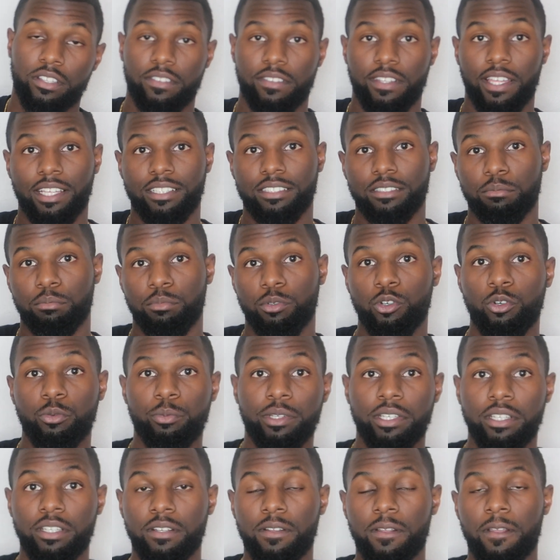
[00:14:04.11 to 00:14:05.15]
that's
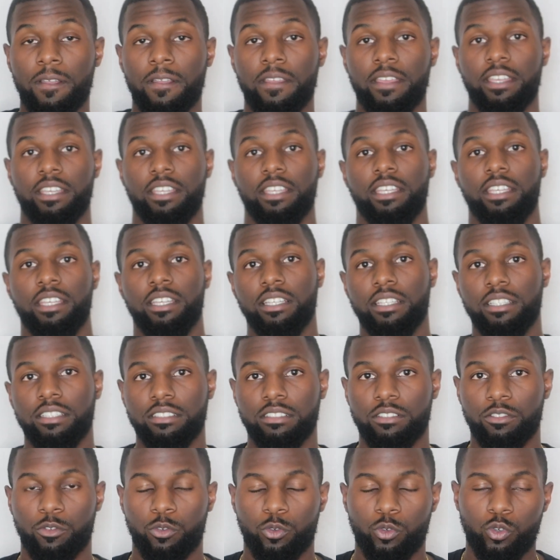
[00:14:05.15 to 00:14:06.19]
booming,
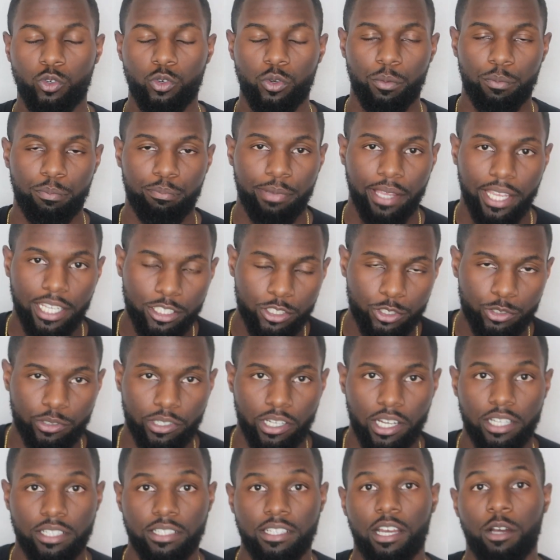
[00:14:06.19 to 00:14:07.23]
is through
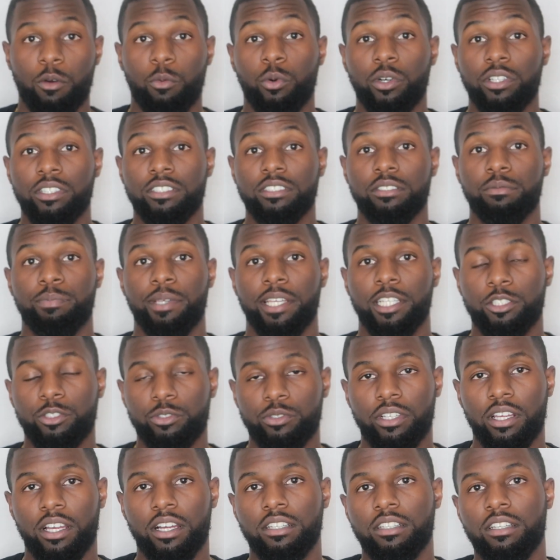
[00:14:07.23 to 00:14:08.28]
Patreon. Now, what is
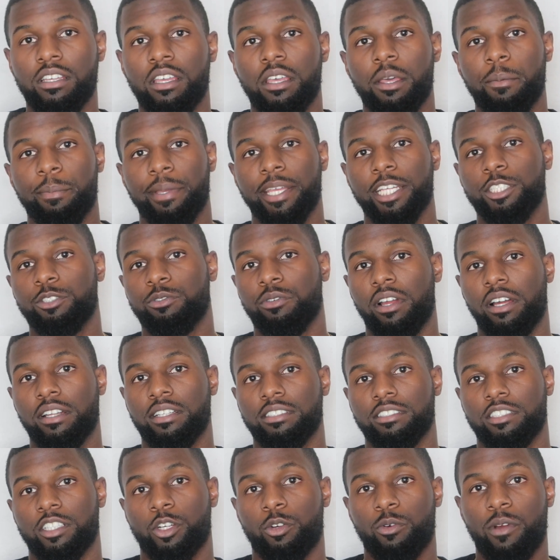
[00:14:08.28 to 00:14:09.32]
Patreon? Patreon
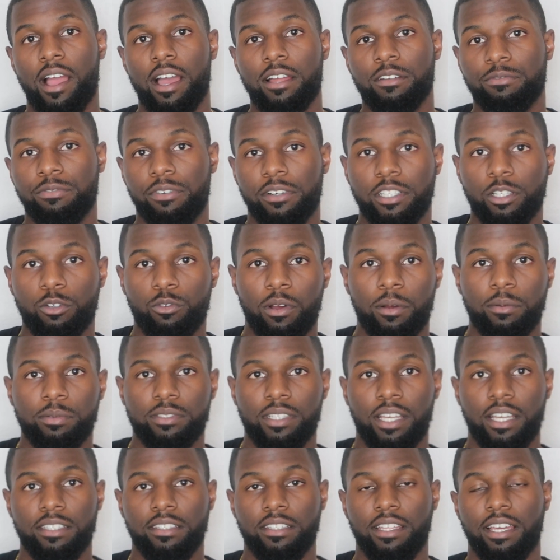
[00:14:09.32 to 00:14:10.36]
is a crowdfunding
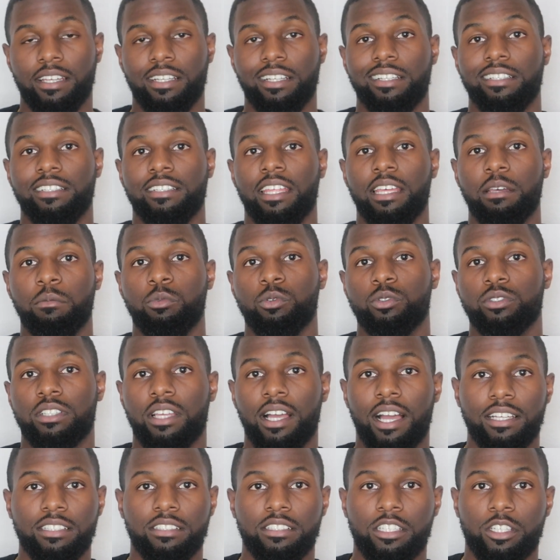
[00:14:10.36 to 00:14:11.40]
website that enables
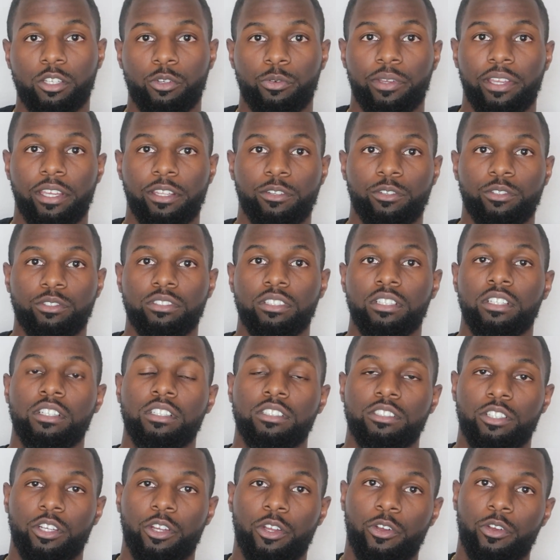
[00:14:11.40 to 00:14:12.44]
content creators
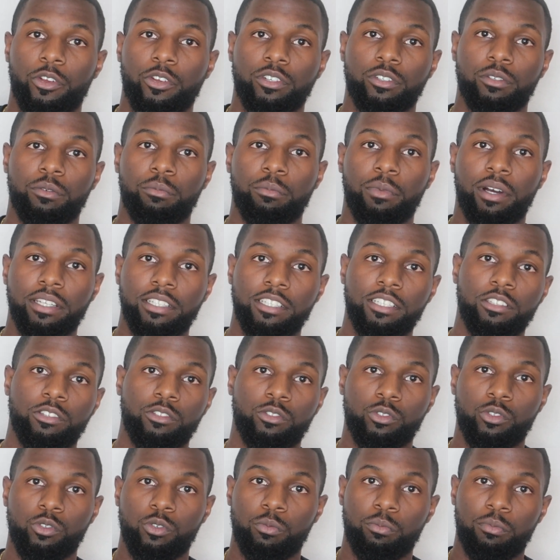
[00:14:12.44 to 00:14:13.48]
to earn money
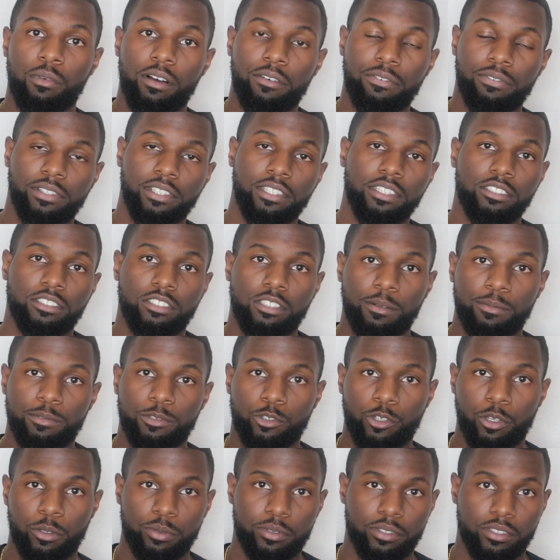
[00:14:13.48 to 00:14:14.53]
through monthly
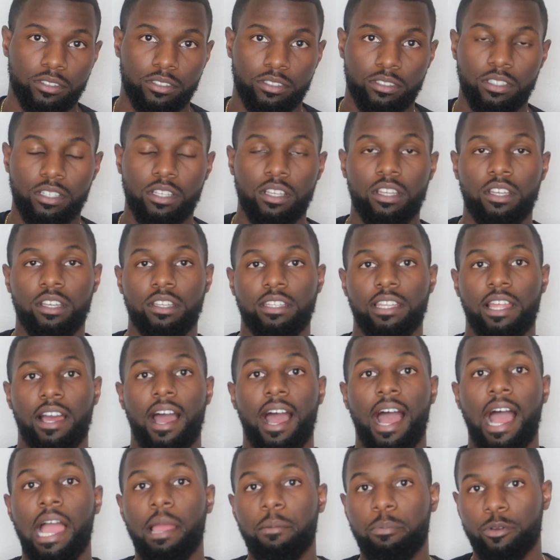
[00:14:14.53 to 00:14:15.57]
subscriptions. Now,
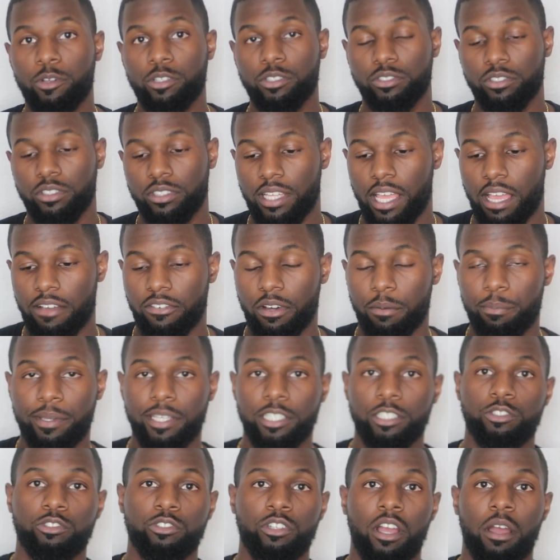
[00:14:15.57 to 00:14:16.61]
I personally have a
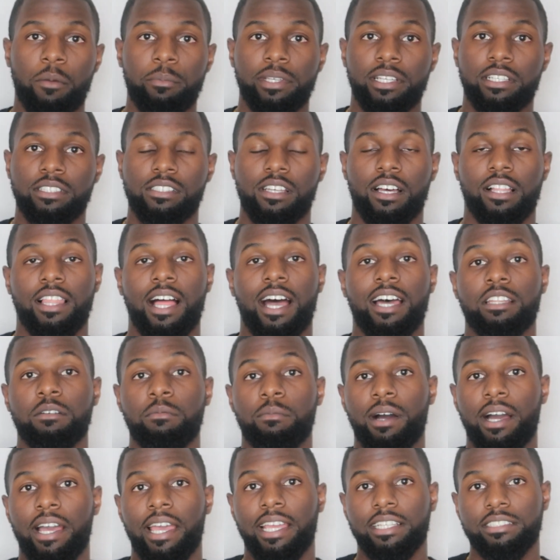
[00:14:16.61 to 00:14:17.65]
Patreon because a lot of
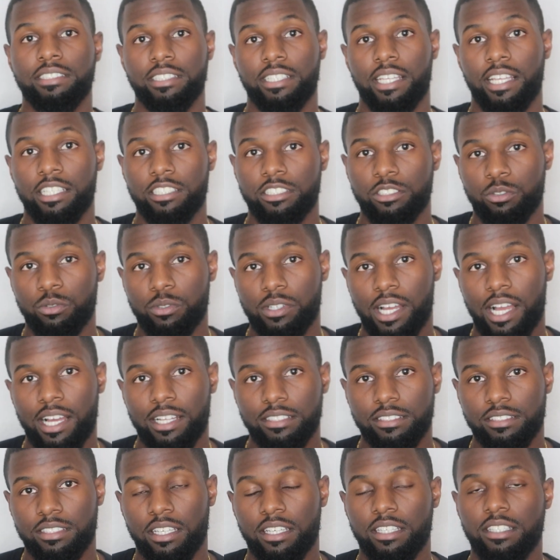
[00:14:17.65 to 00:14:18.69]
my educational
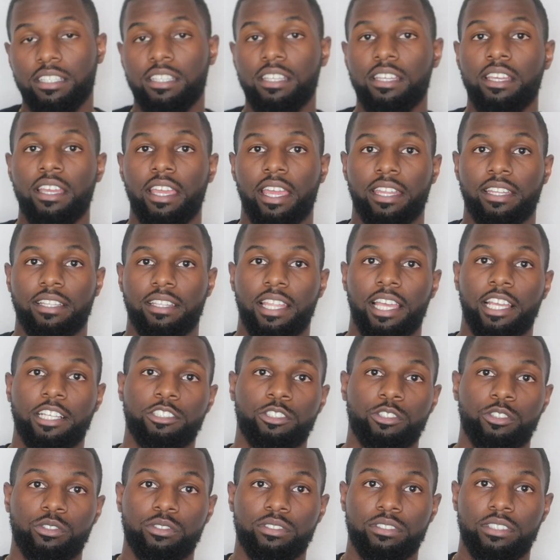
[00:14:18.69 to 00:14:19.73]
content and
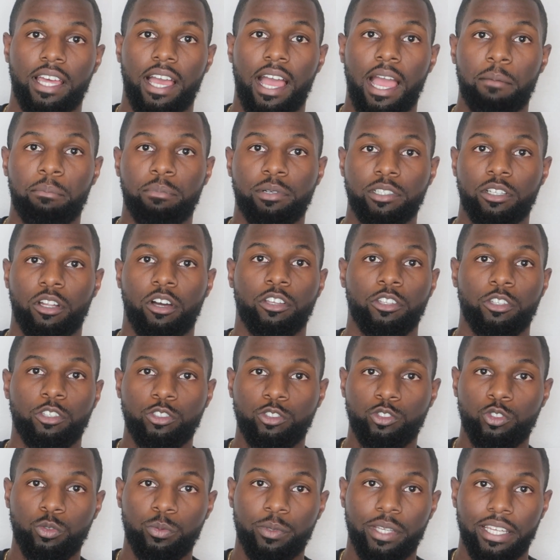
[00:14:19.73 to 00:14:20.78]
lectures that I put on
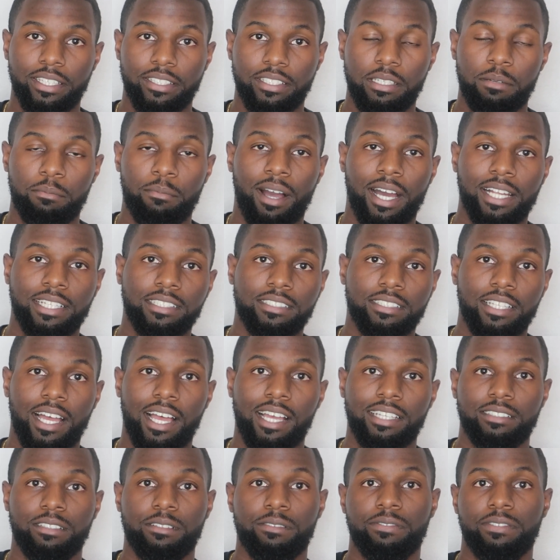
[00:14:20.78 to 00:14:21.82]
YouTube get
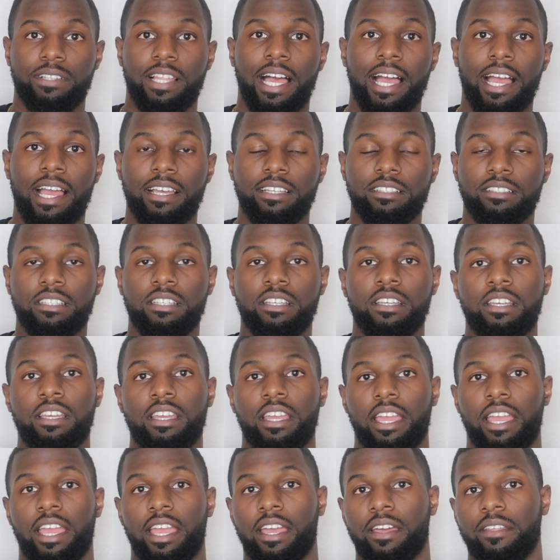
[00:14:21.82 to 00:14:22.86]
demonetized and flagged,
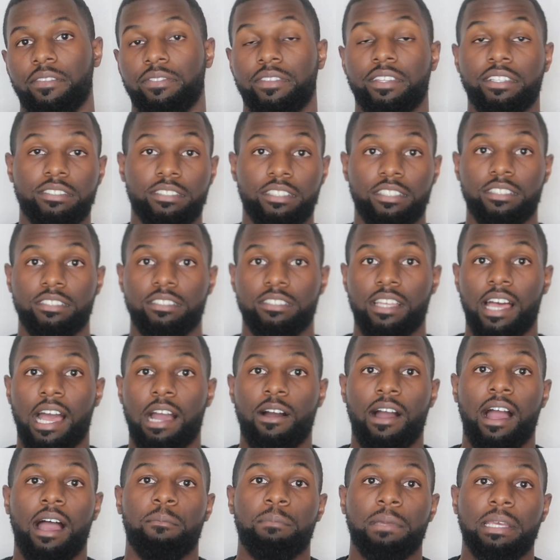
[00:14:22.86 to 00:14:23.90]
and this is how
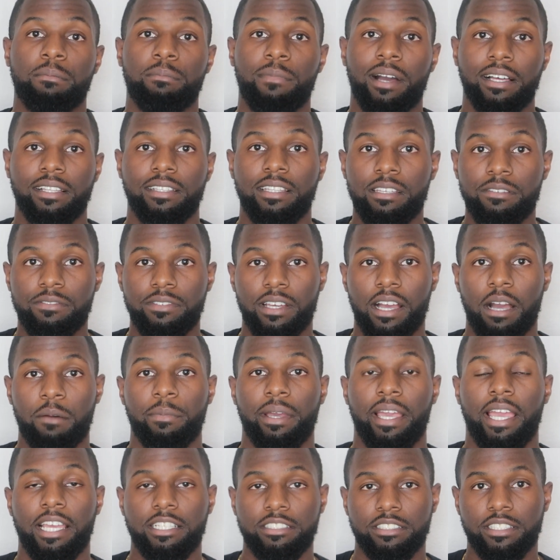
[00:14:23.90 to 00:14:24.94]
I make my living. I'm
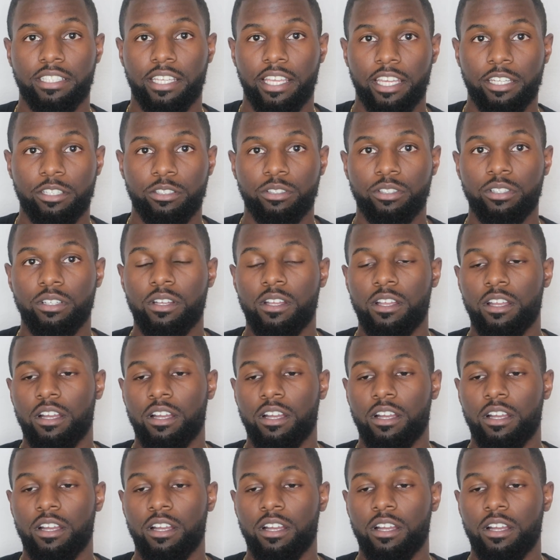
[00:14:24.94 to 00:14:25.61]
an educator,